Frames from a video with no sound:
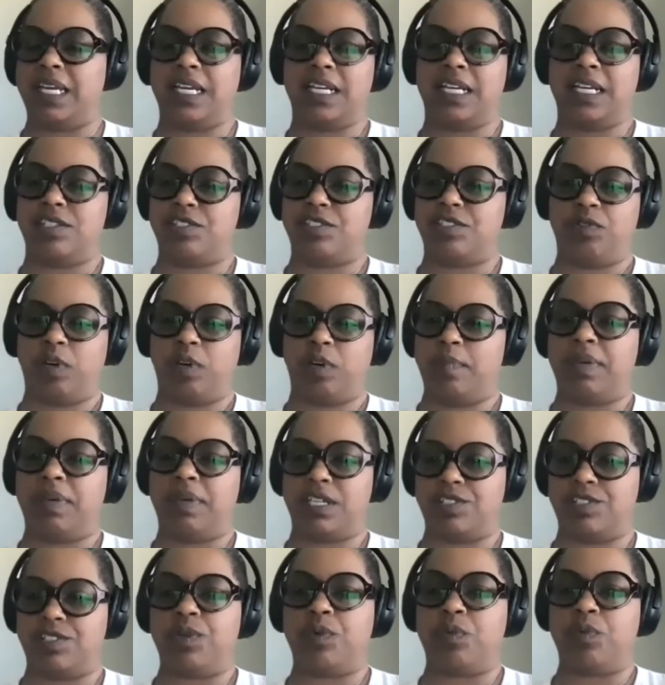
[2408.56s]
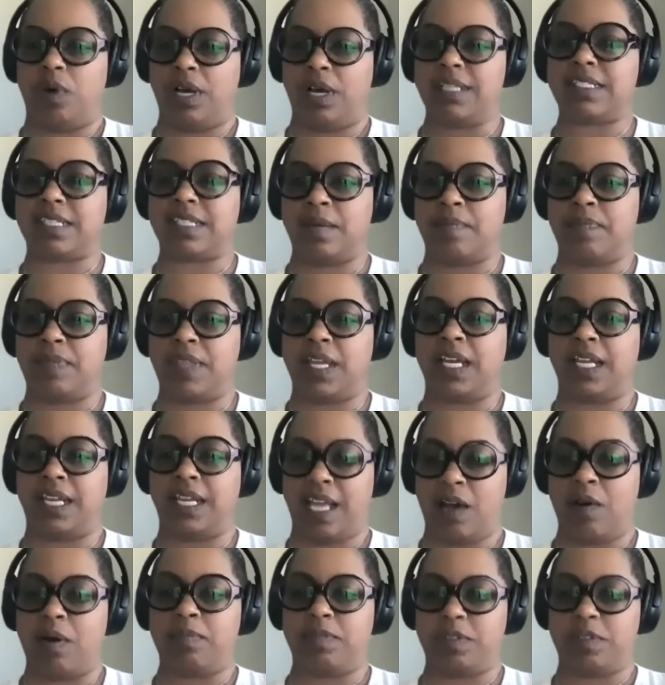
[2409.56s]
my kids' joy because you want something
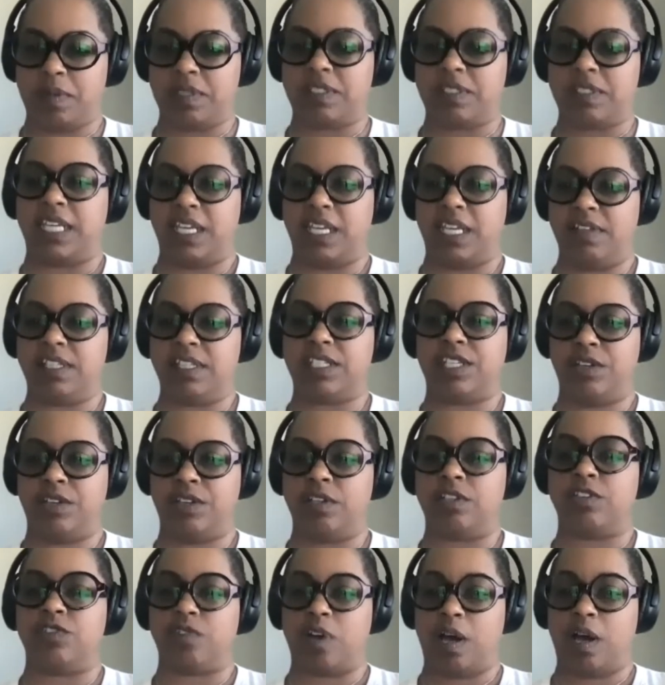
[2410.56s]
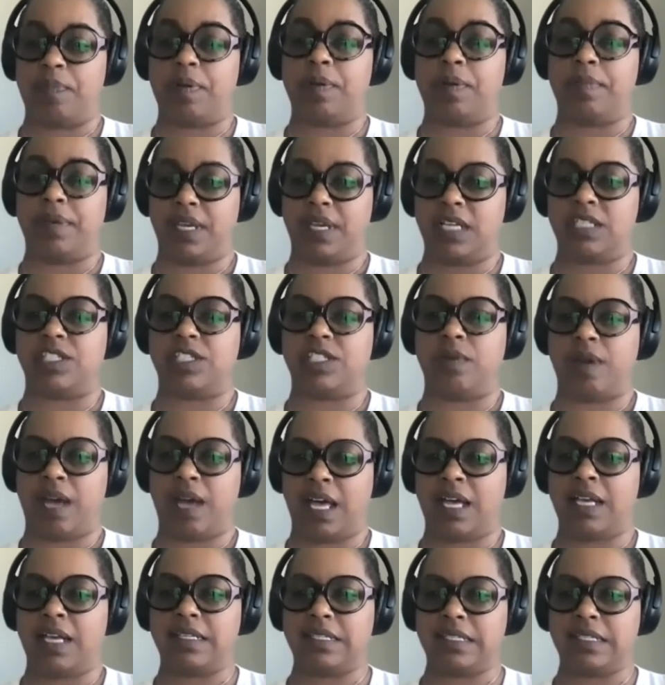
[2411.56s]
and now I'm supposed to give it to you and drop it because you
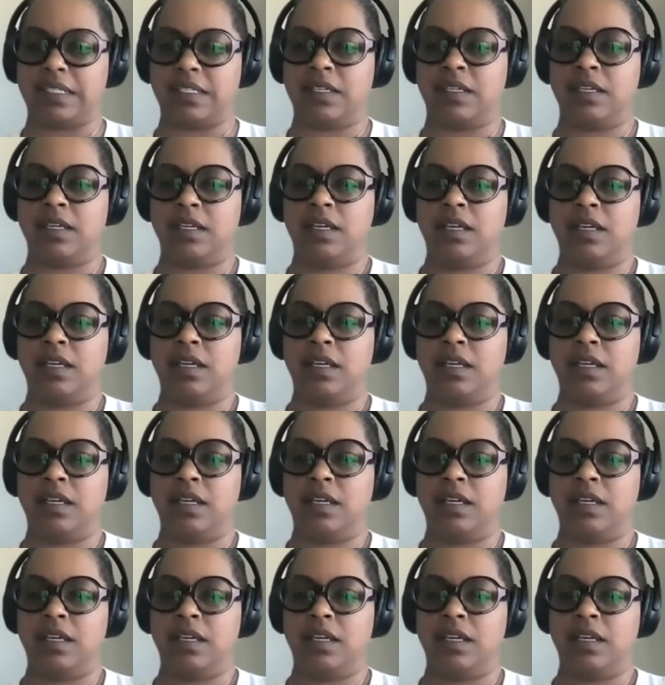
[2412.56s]
asked.